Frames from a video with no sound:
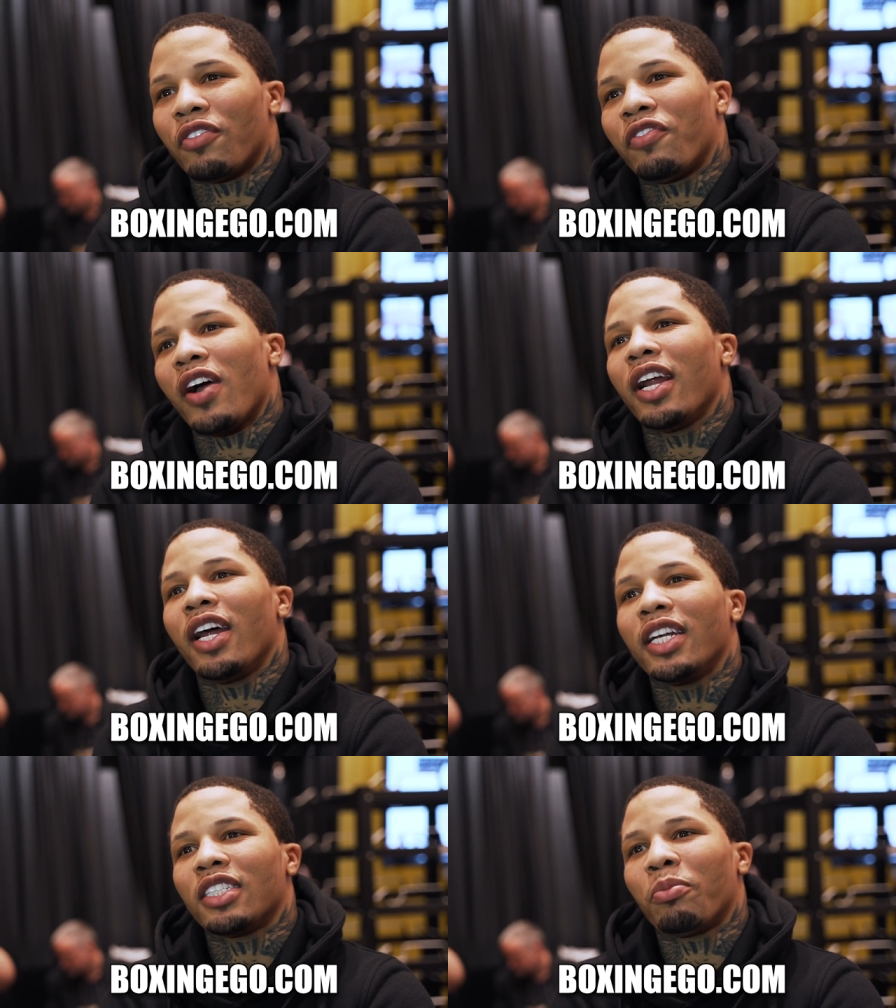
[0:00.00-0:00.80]
So it's
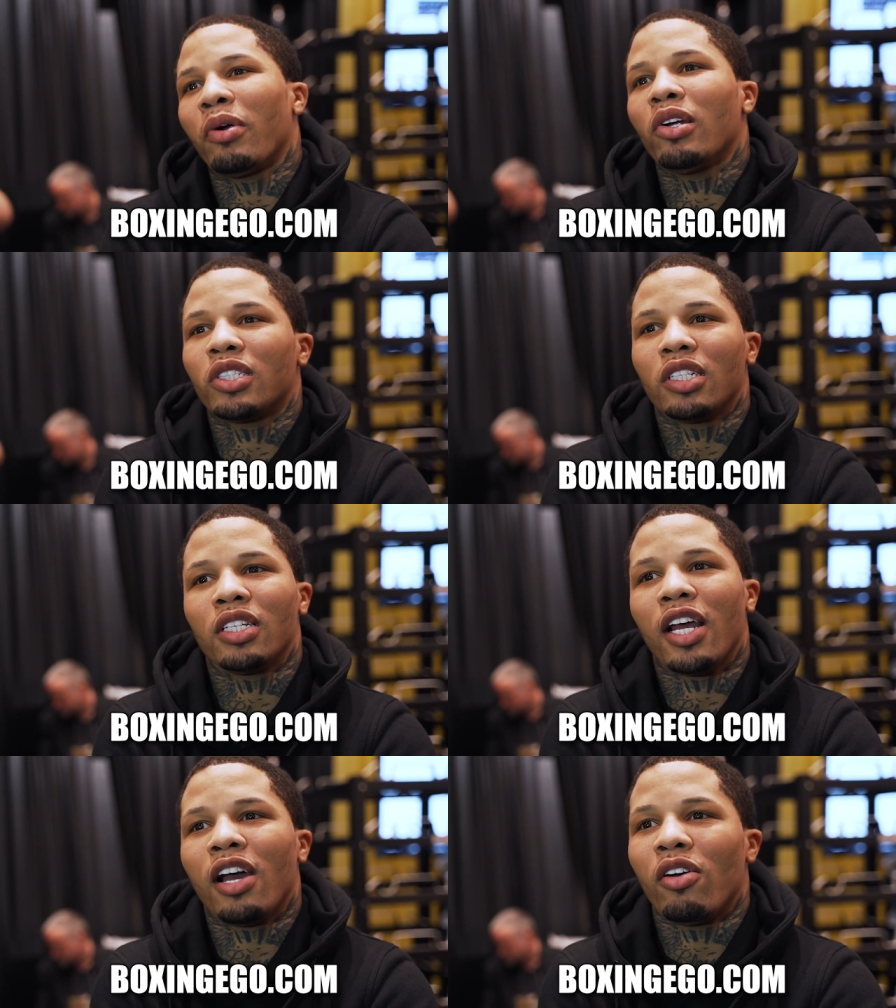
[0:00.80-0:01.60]
good that Abner
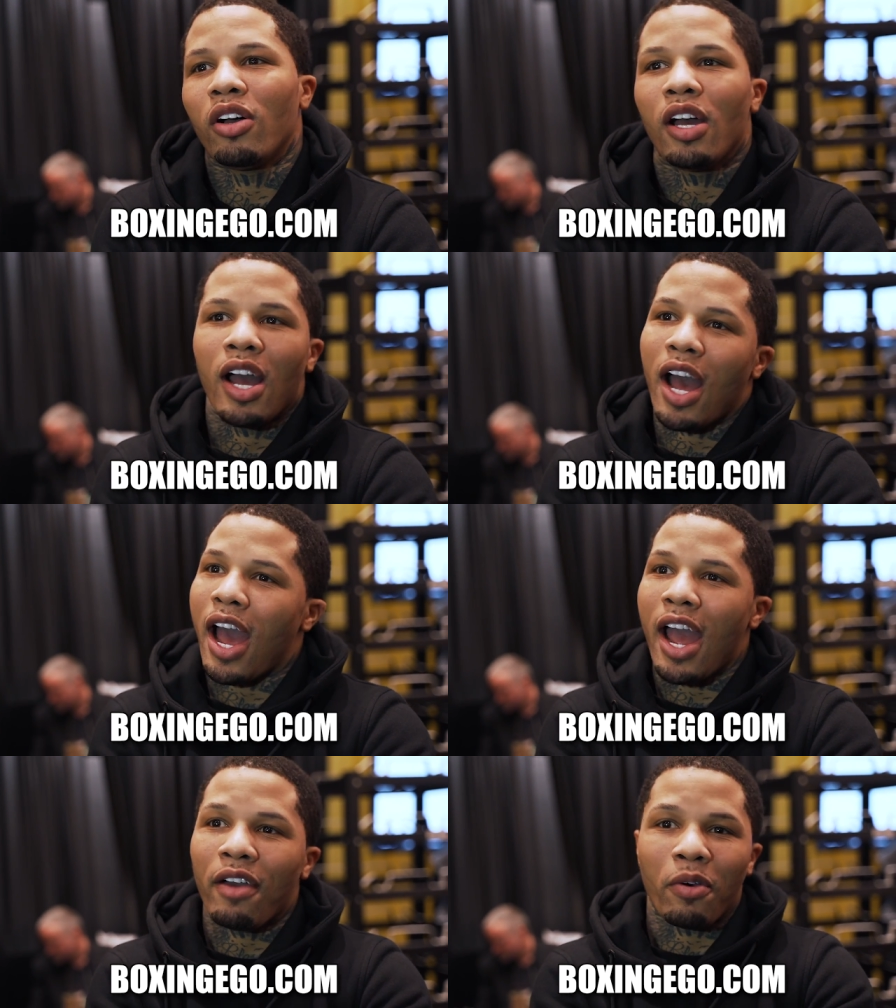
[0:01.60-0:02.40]
Mares' wife
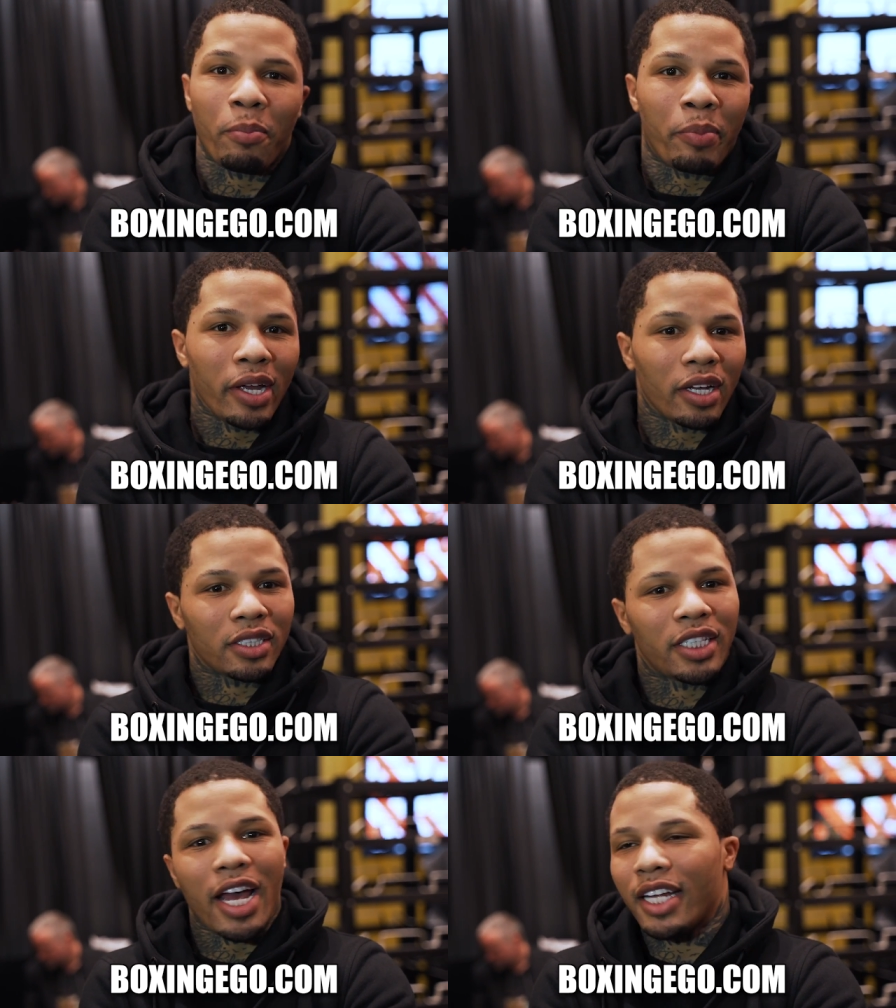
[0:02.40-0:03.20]
had the wherewithal
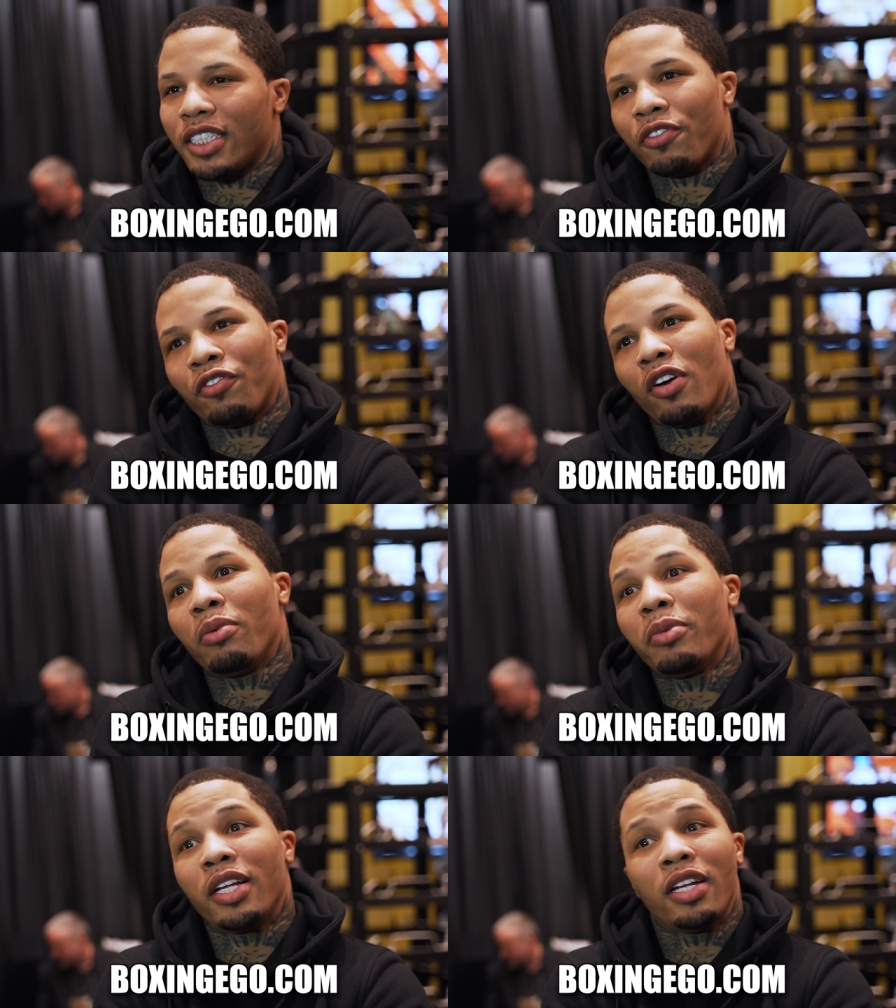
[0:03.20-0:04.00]
to say, hey,
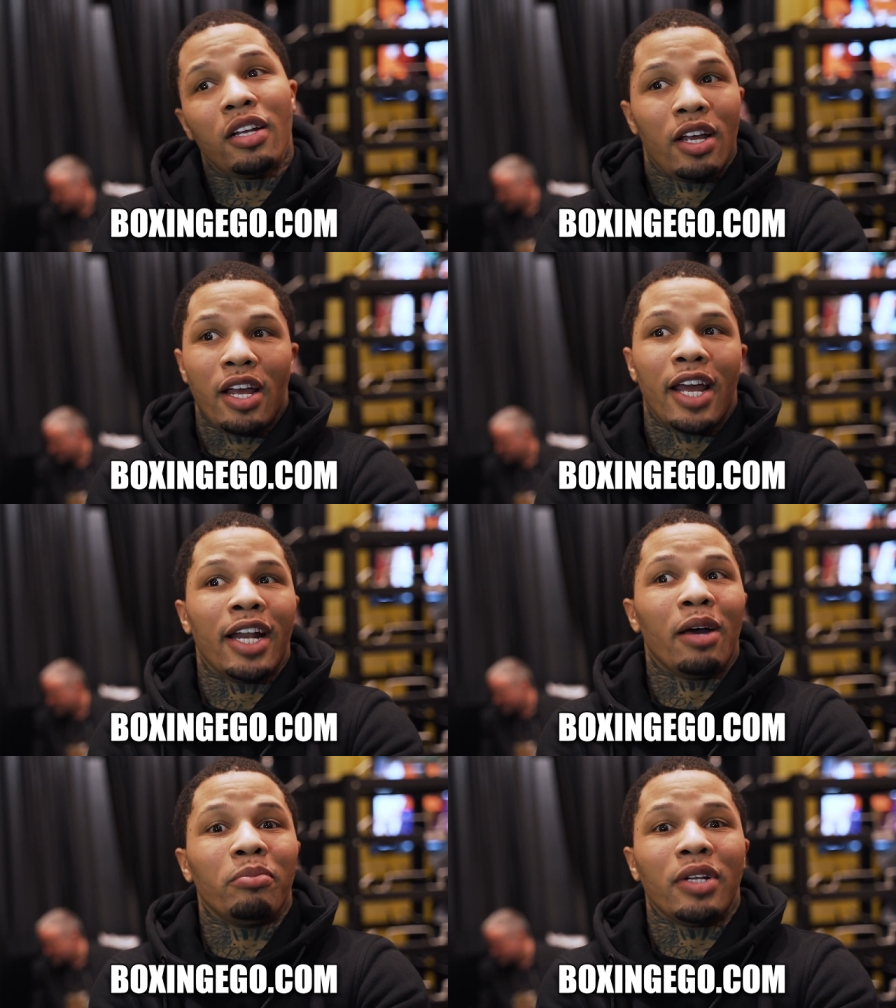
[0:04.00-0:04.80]
you need to
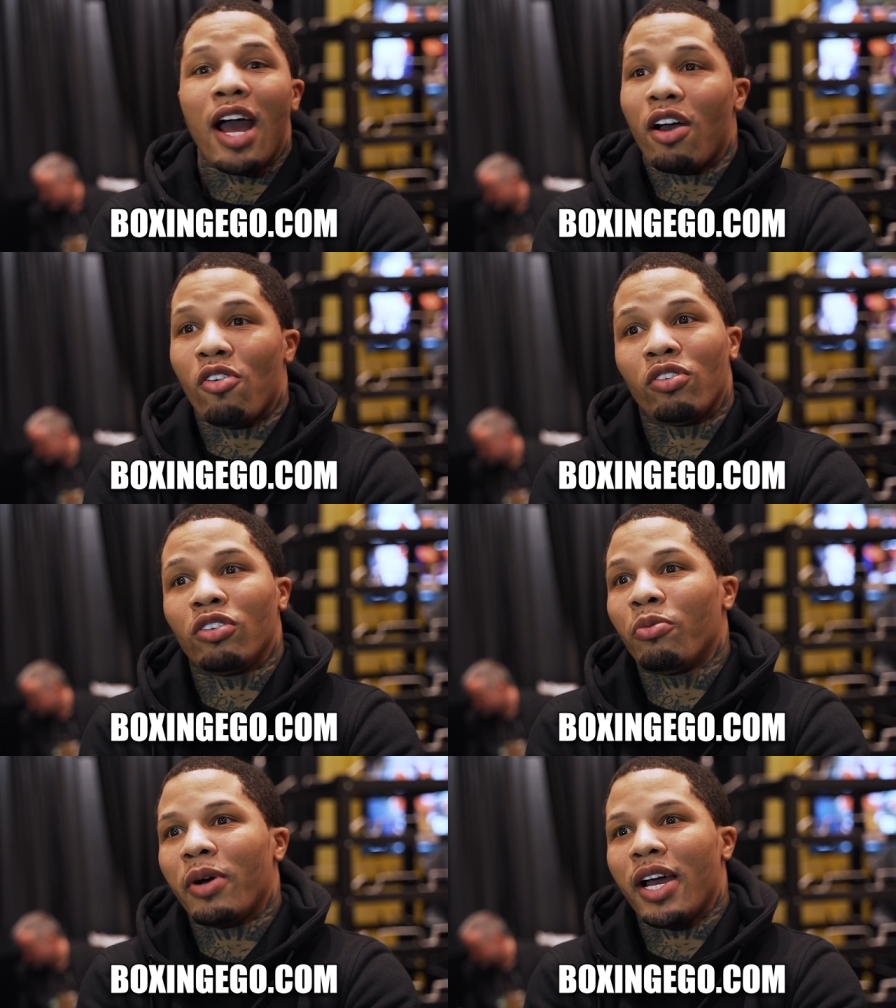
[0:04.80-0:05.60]
get this looked at,
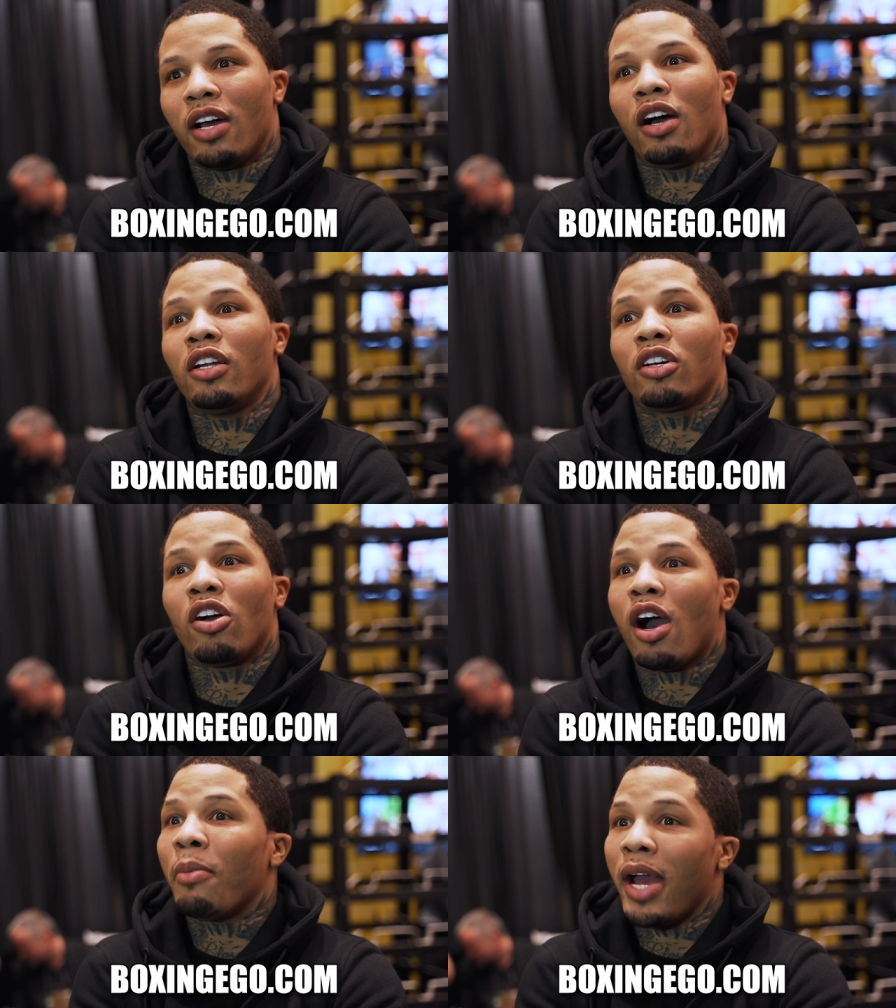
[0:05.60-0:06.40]
because
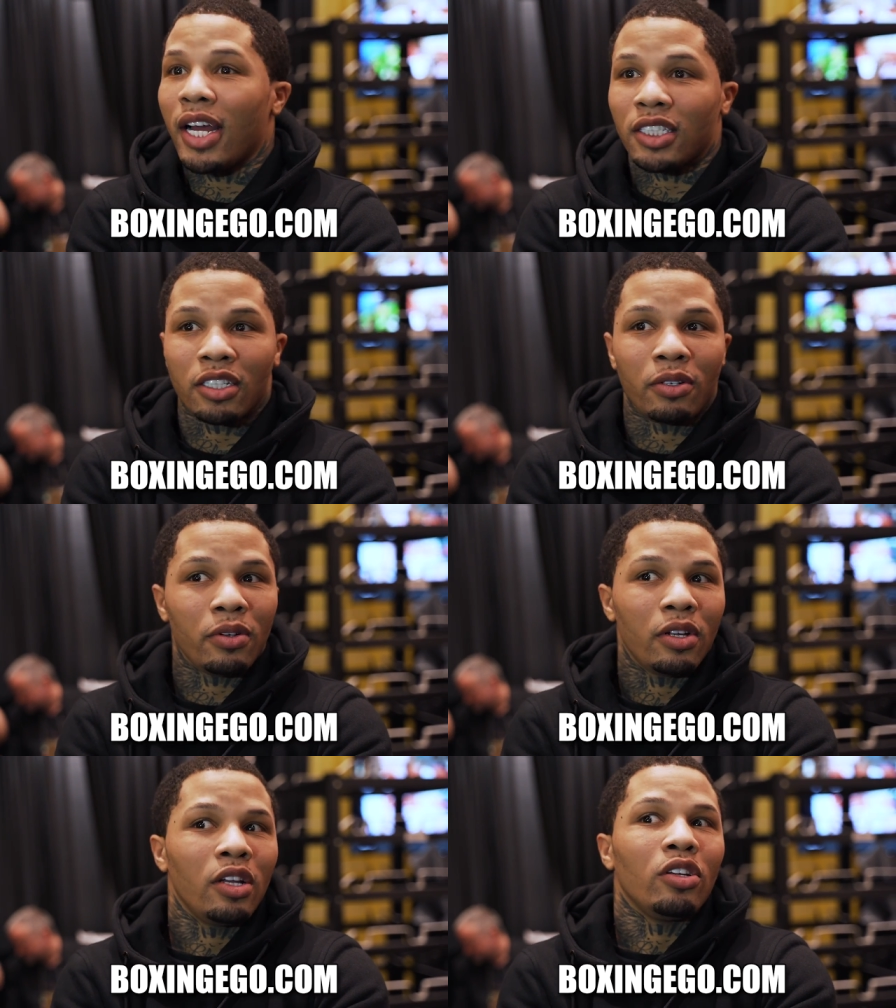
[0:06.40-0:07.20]
you don't want to fight a
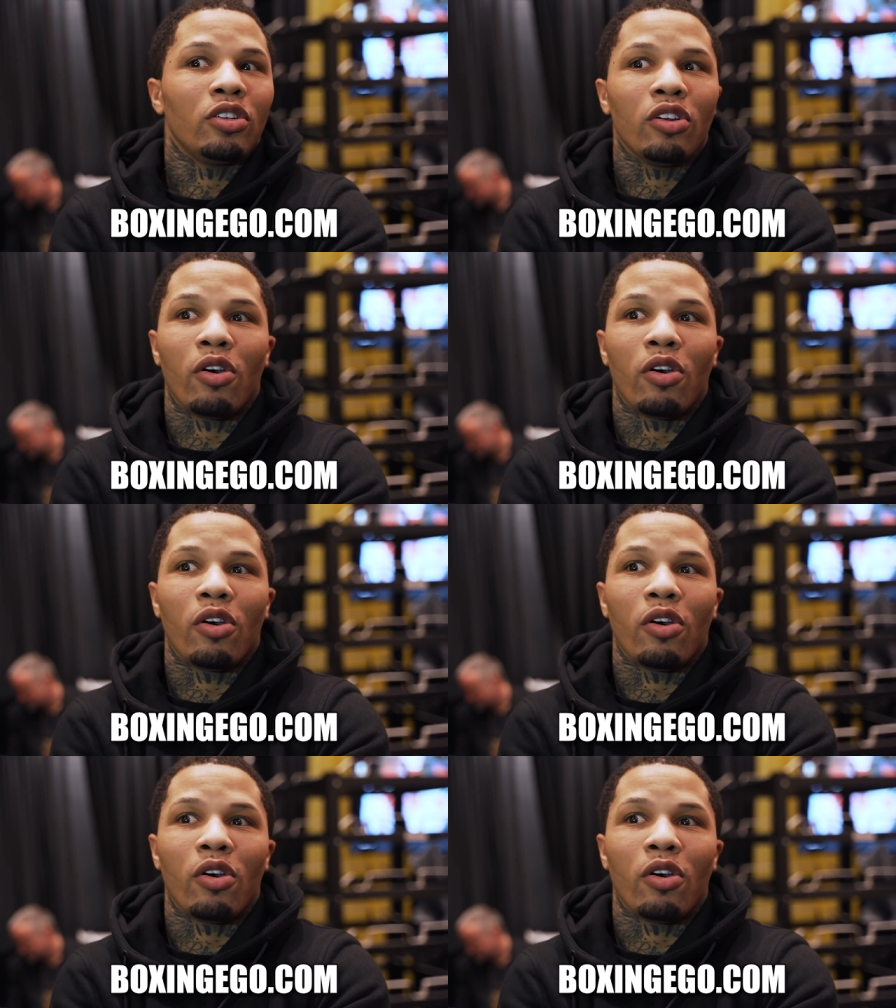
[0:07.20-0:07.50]
power puncher.